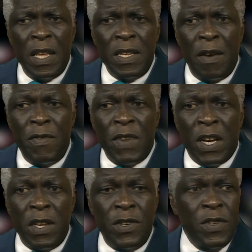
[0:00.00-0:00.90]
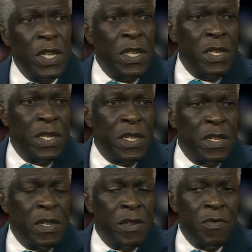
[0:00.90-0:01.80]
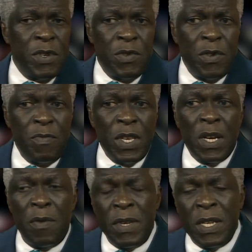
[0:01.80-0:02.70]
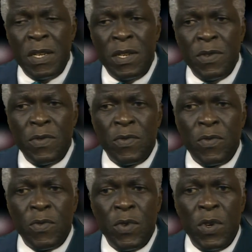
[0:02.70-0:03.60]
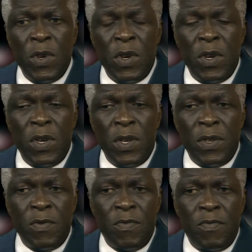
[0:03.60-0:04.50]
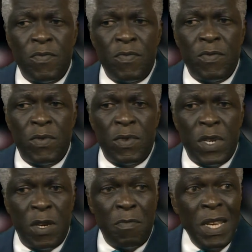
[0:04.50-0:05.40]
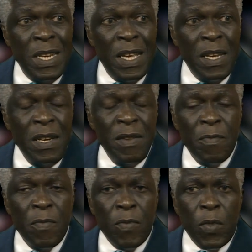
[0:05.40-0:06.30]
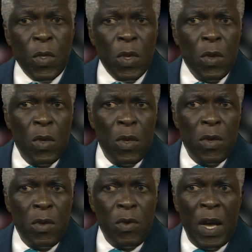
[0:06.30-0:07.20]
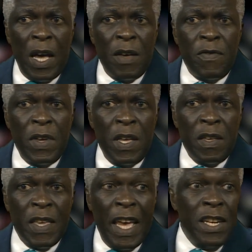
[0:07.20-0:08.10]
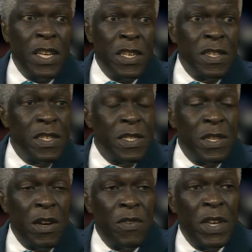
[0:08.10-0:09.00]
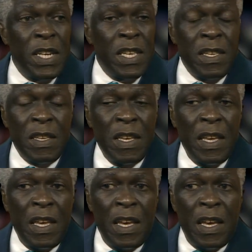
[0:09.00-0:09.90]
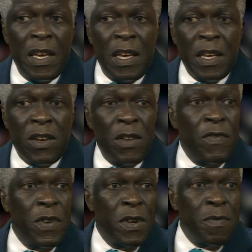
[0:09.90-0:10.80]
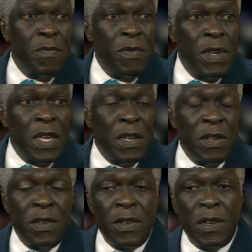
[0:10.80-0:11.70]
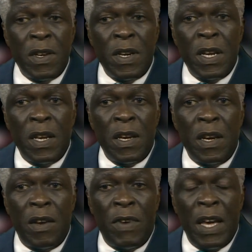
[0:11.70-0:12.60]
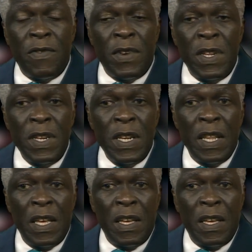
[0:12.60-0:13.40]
Some of the countries which will be coming uh, to the meeting, you have Kenya has already confirmed their arrival.